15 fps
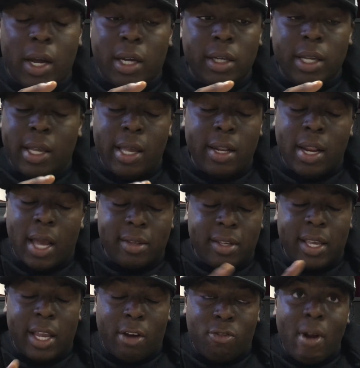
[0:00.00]
uh, uh, not
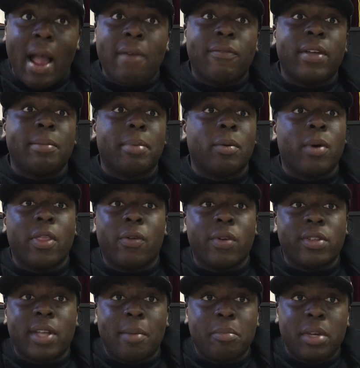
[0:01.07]
to get graphic, but whether
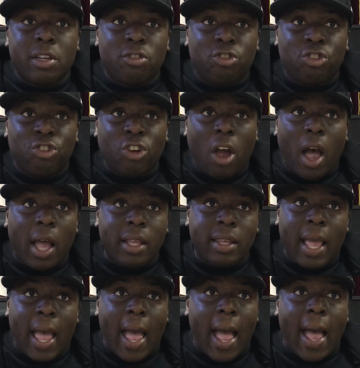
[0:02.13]
it's I'm being shot
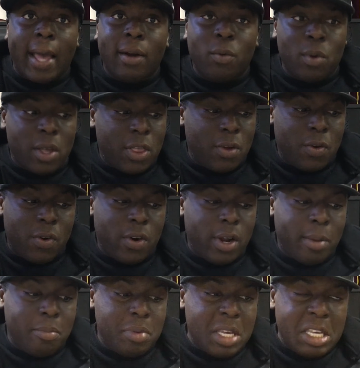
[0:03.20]
at, whether
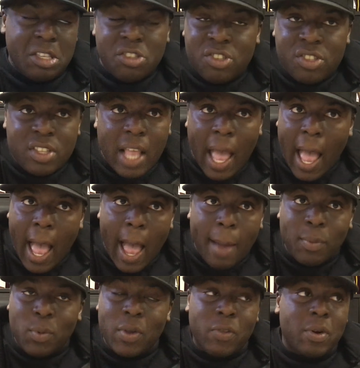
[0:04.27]
I'm being
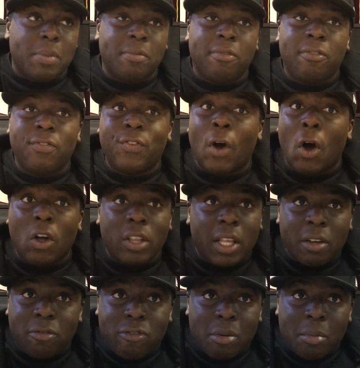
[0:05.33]
stabbed, whether I'm
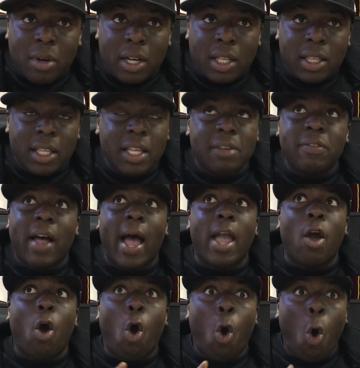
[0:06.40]
falling from a cliff,
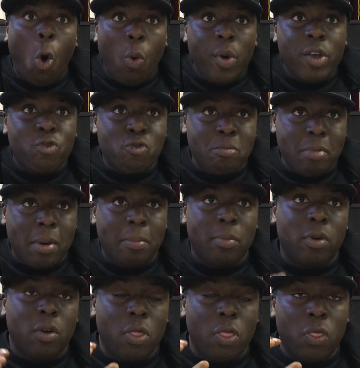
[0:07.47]
I always
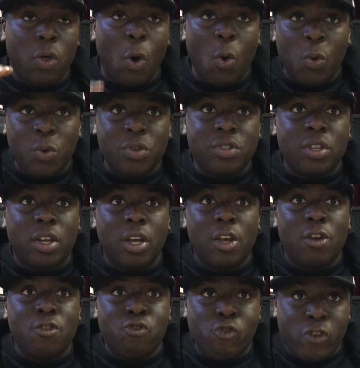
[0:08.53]
remember those
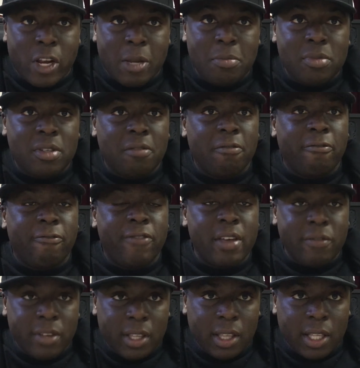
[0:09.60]
dreams
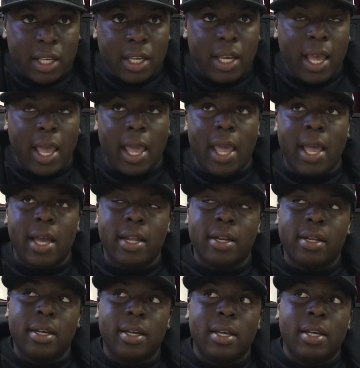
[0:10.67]
vividly, and